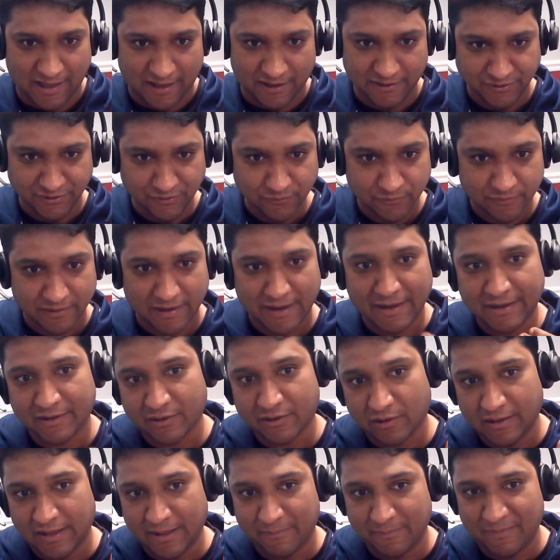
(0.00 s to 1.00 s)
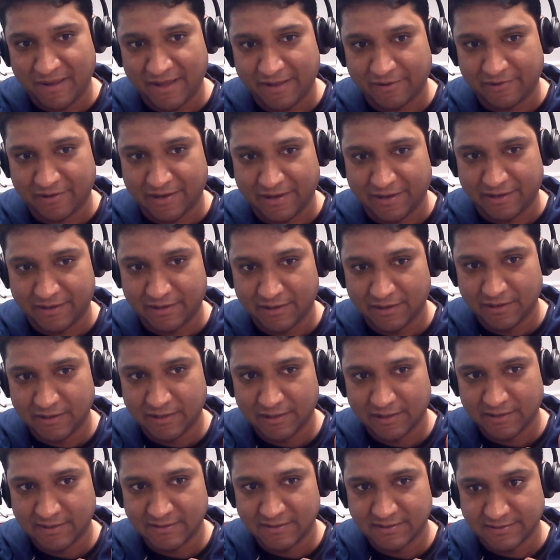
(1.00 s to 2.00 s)
Are you right? Am I right?
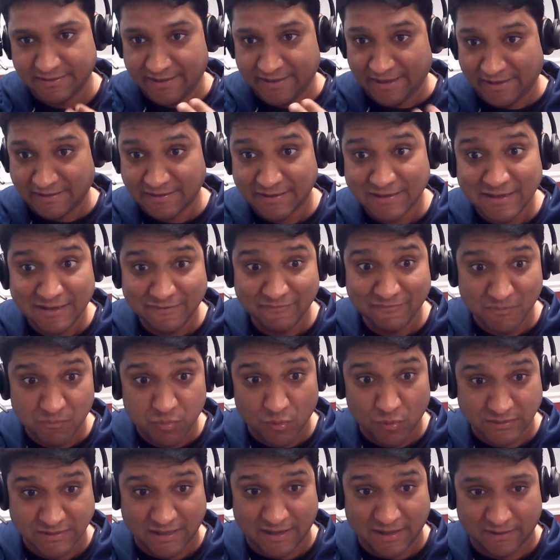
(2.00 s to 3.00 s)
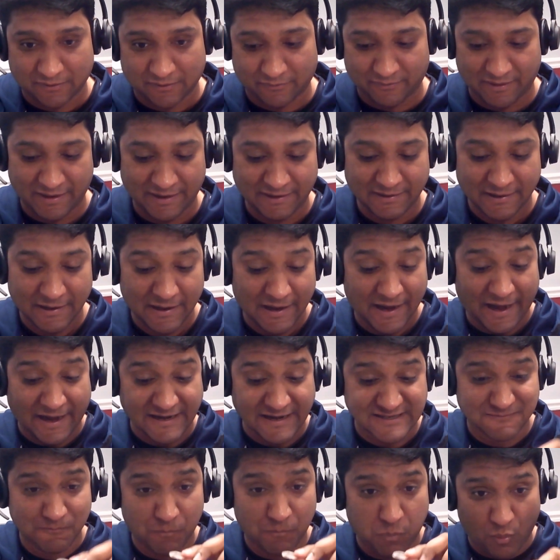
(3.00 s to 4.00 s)
Technically we both are, right?
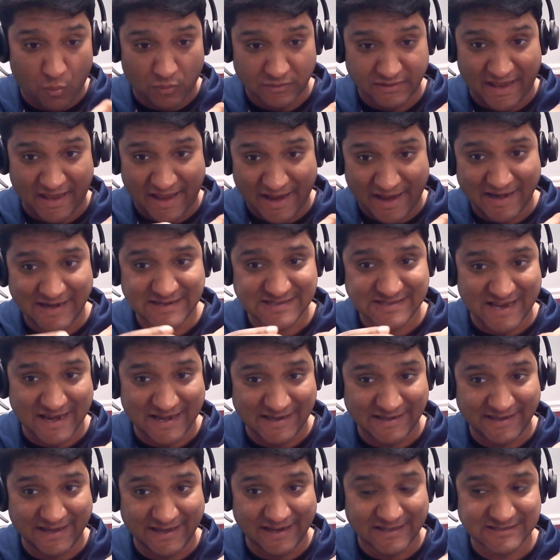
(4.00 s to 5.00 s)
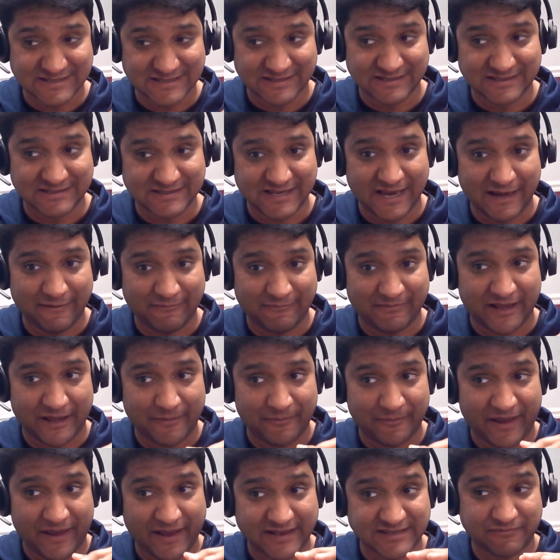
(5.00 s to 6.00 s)
It's both heads and tails at the same
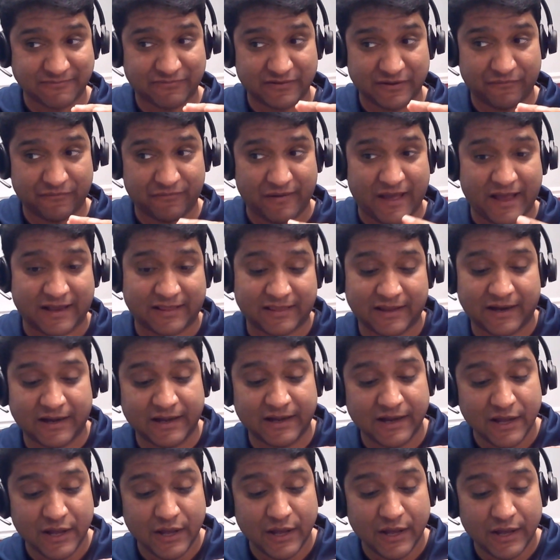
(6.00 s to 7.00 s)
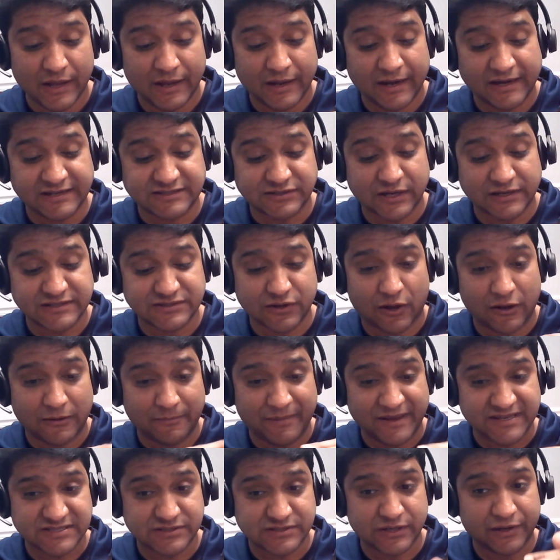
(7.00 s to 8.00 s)
time, except for the fact that it's
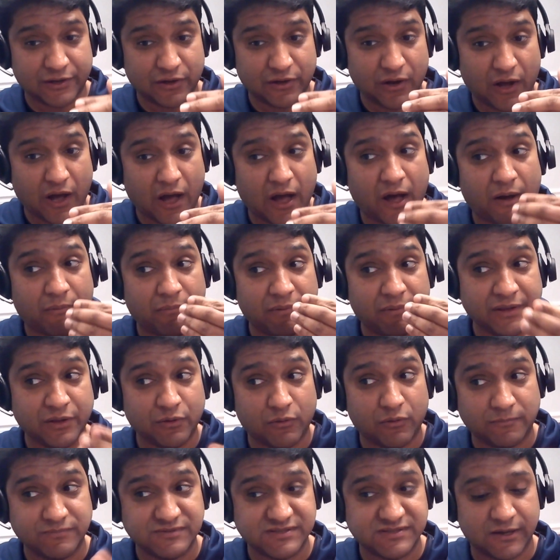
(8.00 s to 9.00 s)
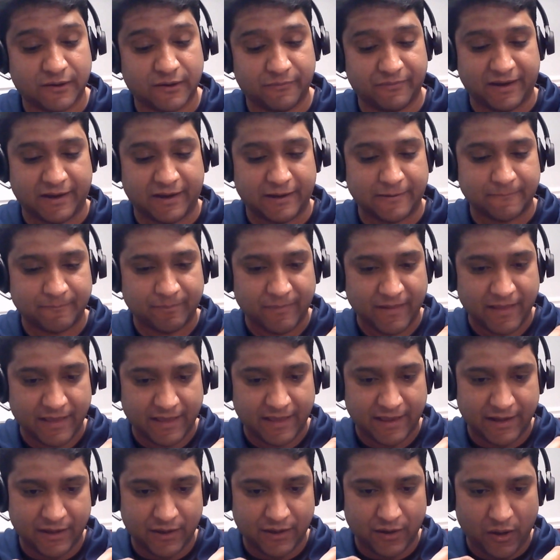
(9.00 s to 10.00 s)
all based on how are you observing it.
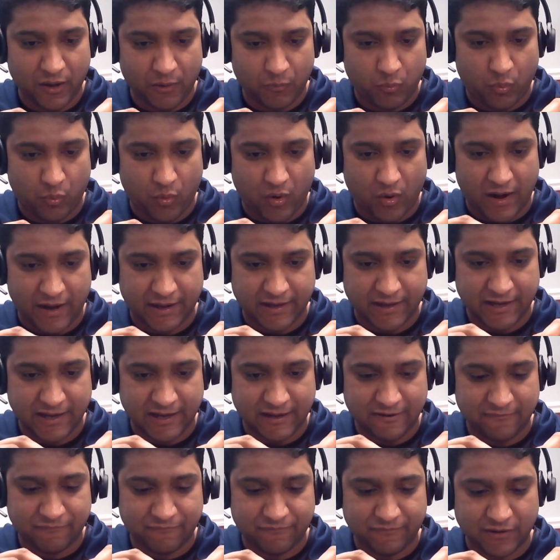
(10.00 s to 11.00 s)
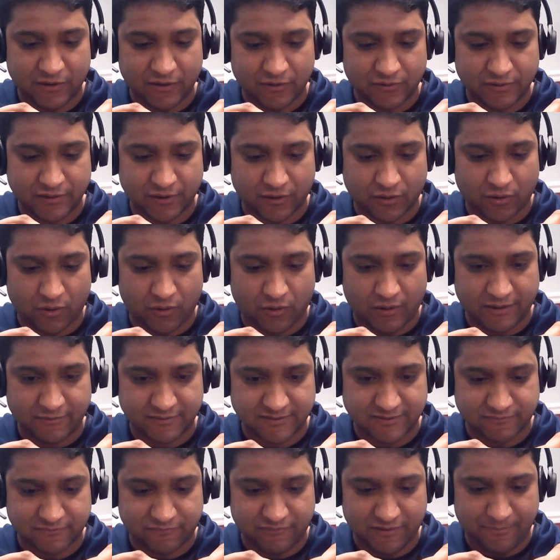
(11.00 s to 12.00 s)
And now what if your coin
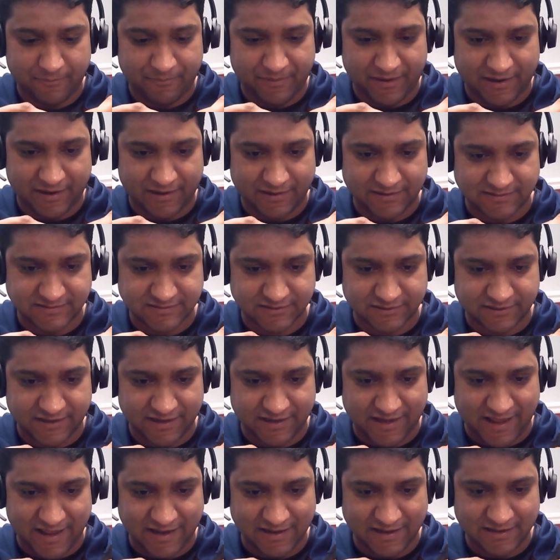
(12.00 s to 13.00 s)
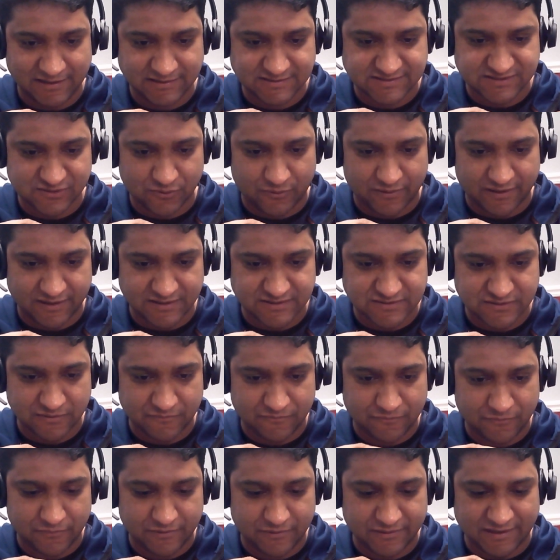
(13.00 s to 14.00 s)
is flipping at a certain angle, so on and
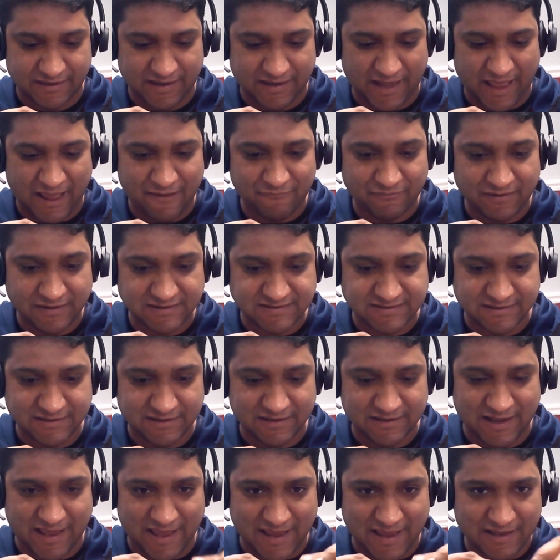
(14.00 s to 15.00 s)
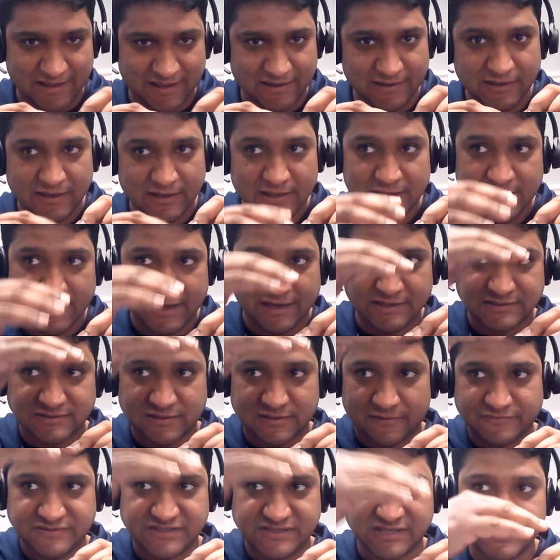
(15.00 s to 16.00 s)
so forth, and every single angle,
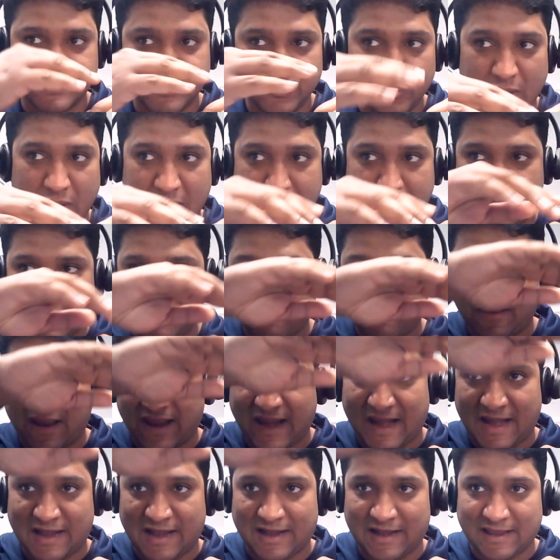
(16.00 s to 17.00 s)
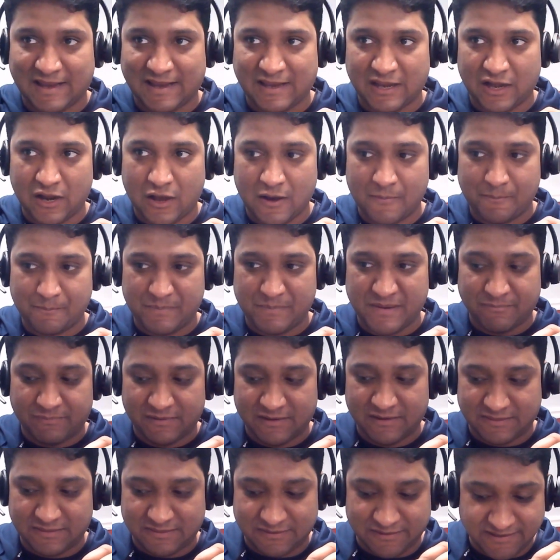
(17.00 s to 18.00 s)
instead of just you and me, we had like
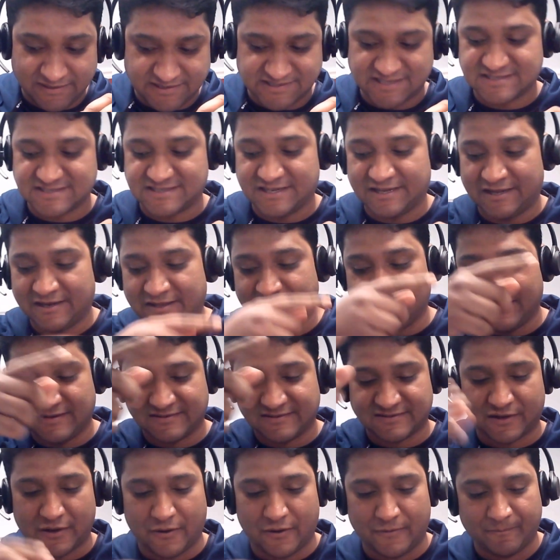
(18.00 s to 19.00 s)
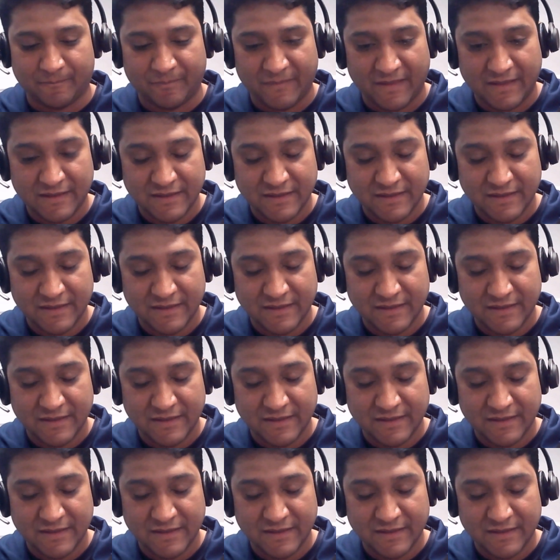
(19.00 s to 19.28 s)
people at 360 degrees around.